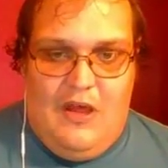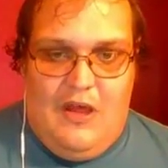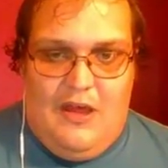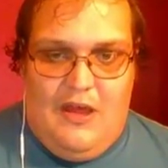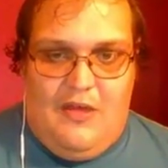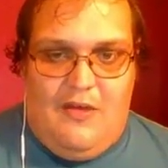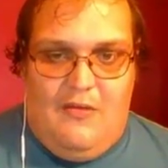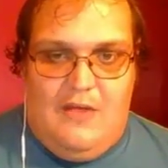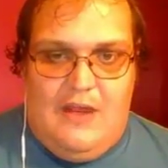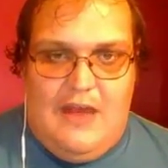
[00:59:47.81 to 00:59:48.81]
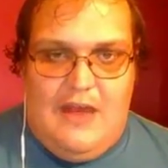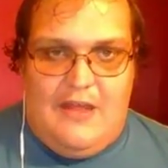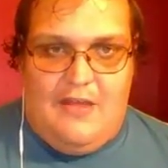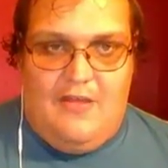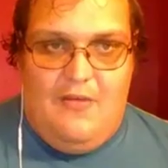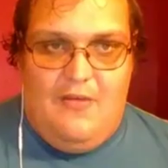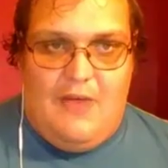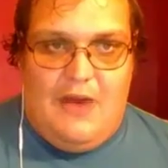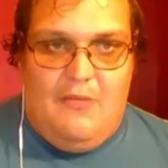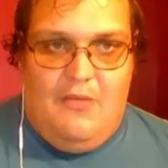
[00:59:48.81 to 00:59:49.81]
So yes, do
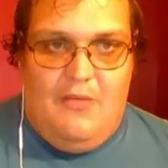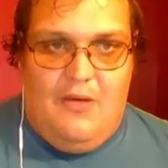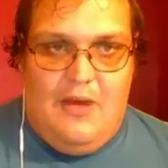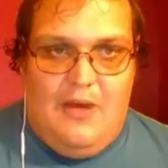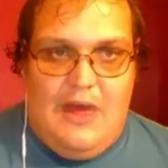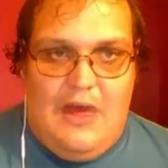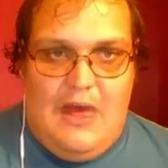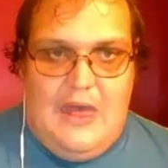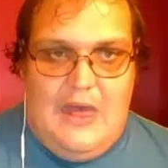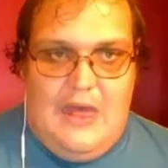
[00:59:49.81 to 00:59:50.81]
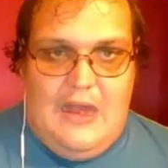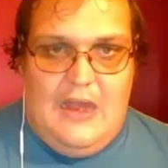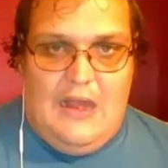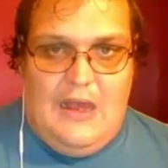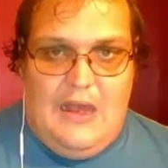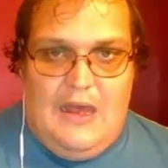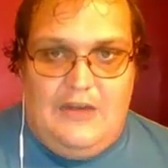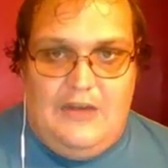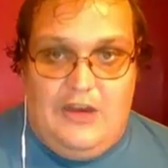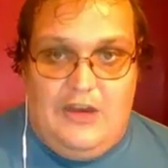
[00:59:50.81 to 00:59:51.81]
come and
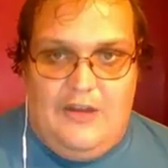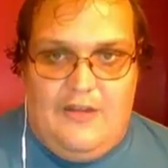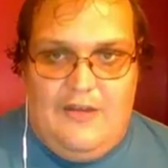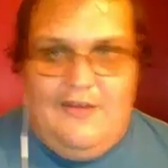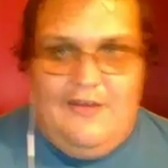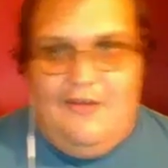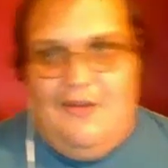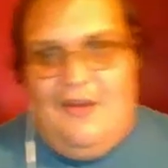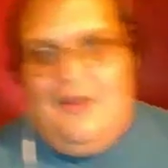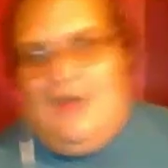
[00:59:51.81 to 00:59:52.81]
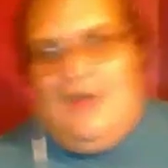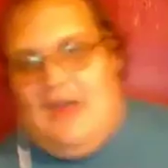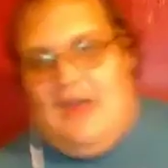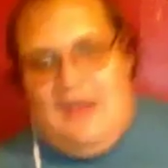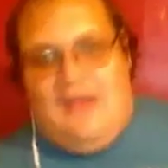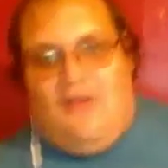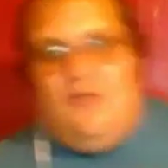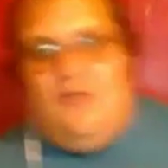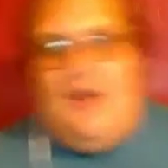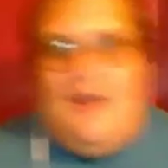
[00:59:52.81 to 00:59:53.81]
join us. And all it
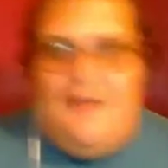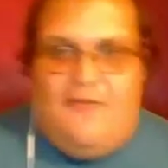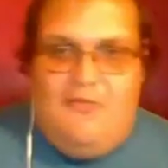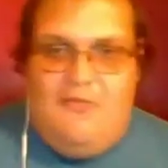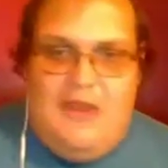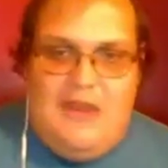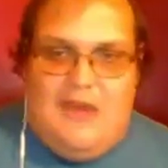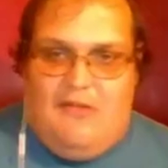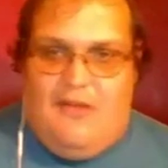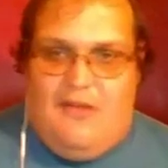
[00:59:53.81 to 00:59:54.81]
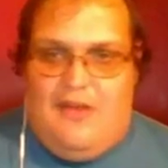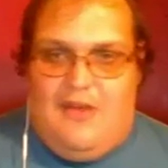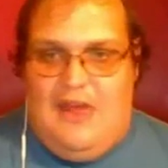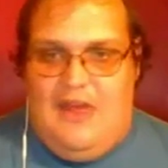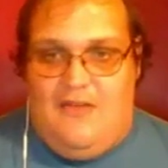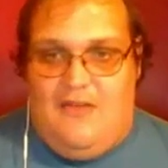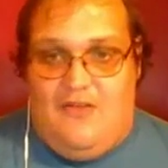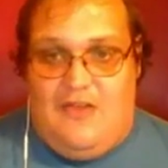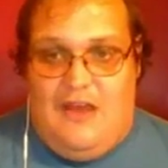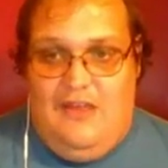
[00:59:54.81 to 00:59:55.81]
is for me now to say is good night.